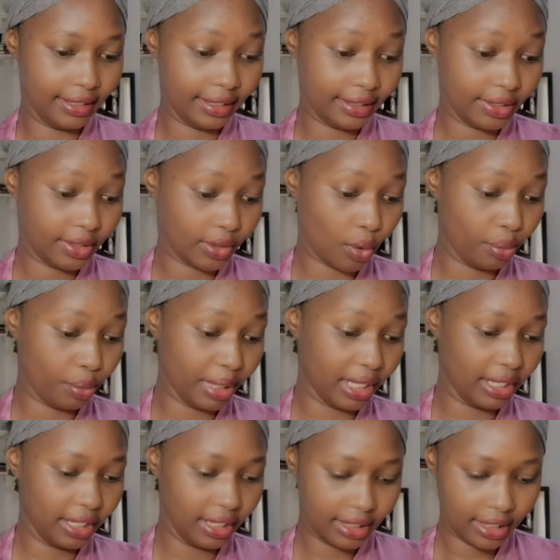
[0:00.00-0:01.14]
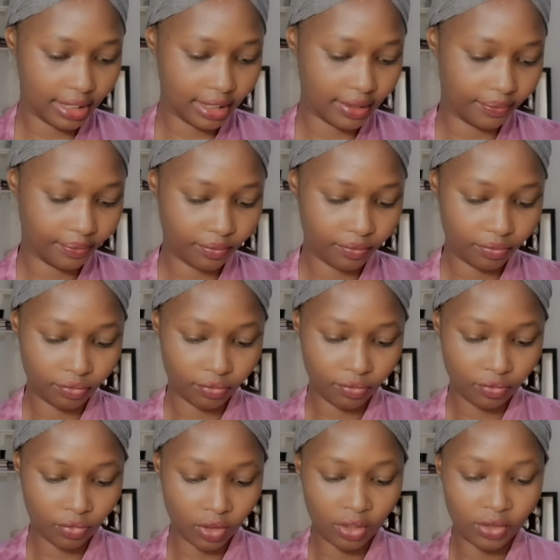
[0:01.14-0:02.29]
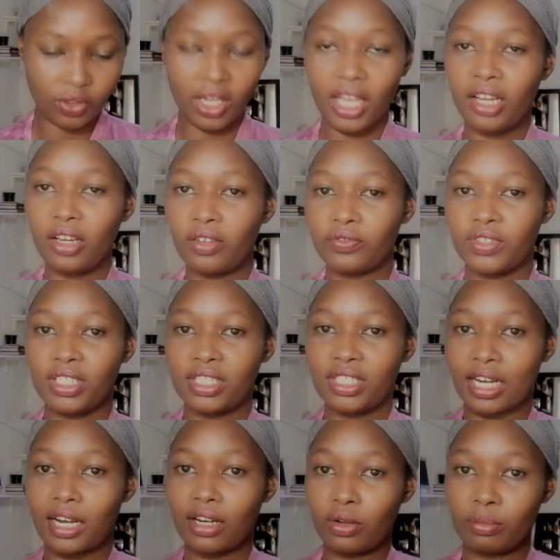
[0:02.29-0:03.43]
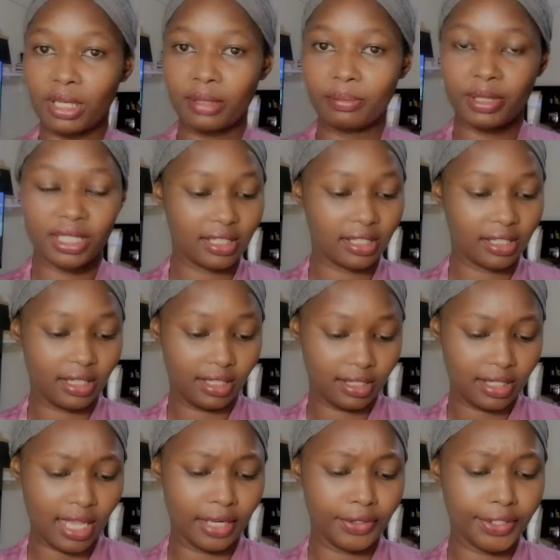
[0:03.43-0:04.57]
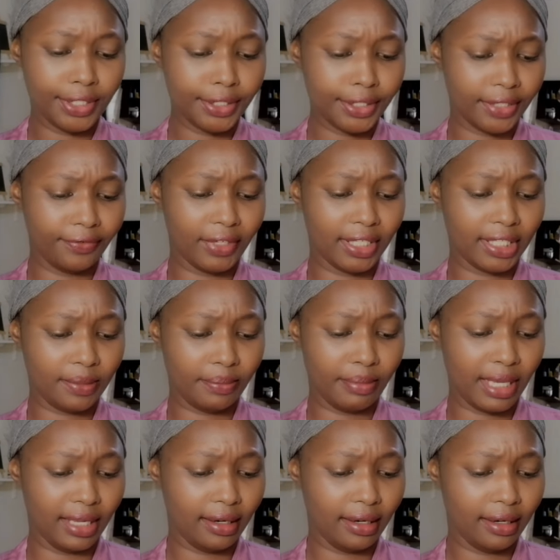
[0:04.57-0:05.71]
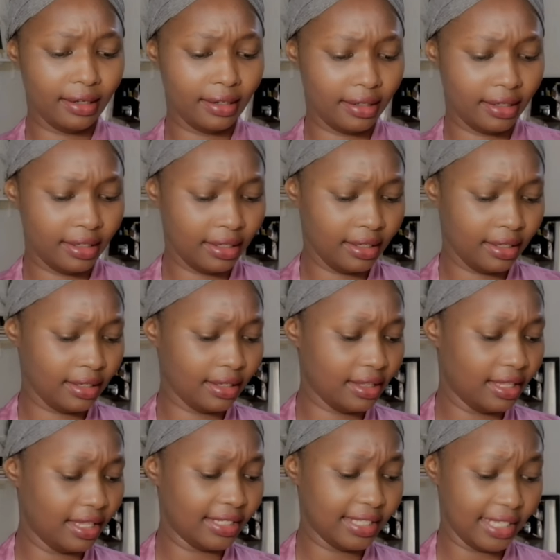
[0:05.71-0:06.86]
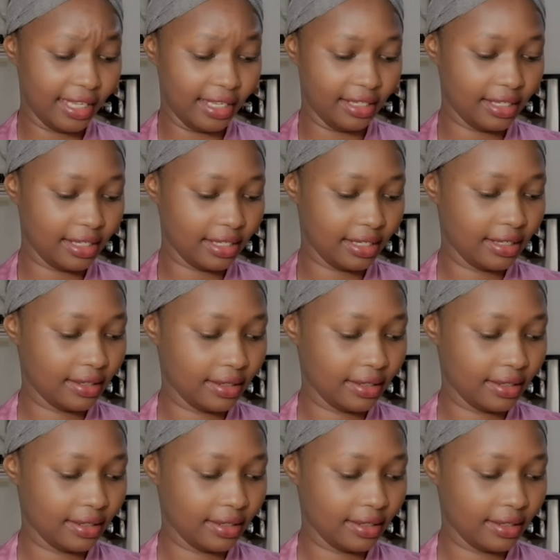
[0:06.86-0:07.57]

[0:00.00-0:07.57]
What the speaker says: Let's open it. So I kind of just randomly picked this. I didn't even smell the scent.